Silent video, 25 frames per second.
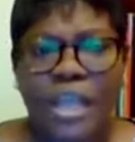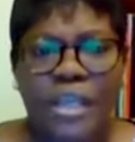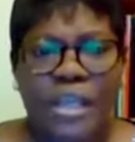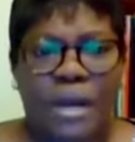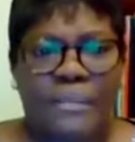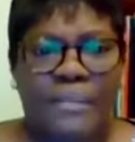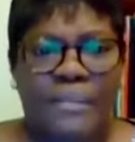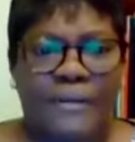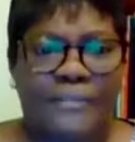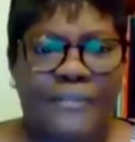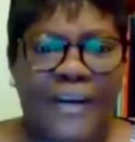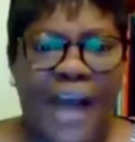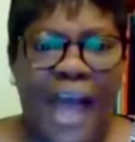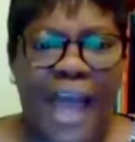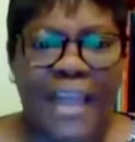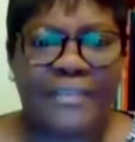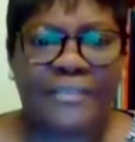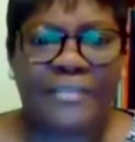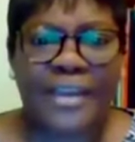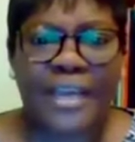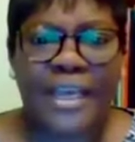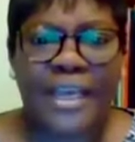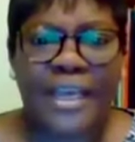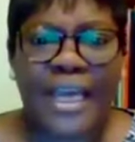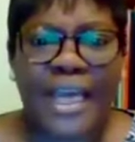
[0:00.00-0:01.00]
Number
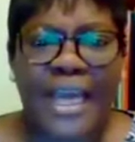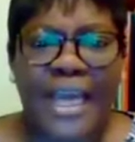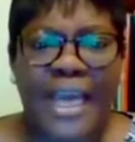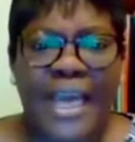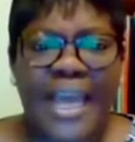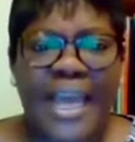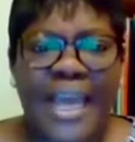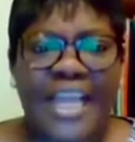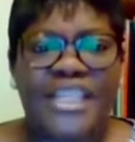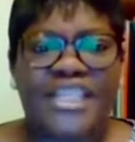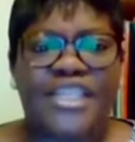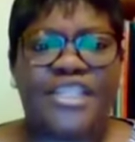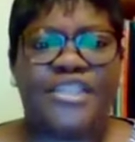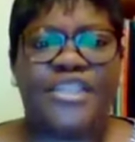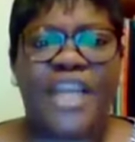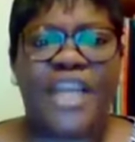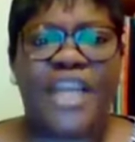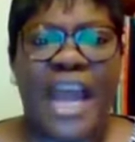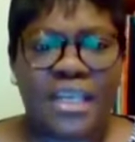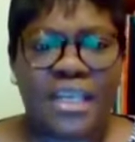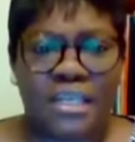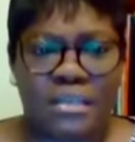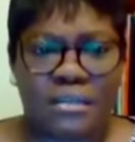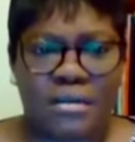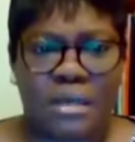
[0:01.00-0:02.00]
five, he is
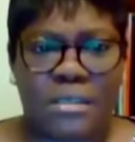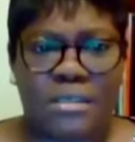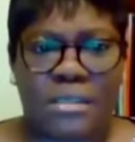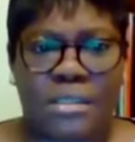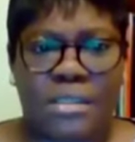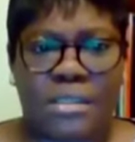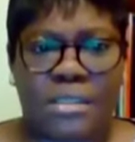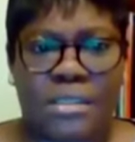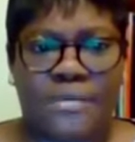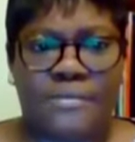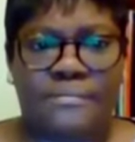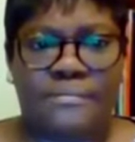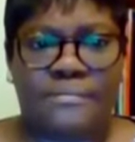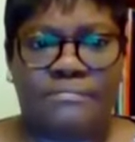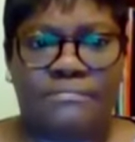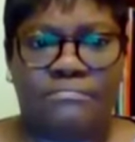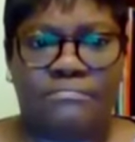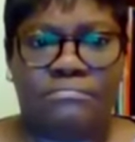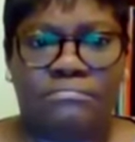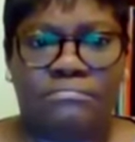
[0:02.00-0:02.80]
generous.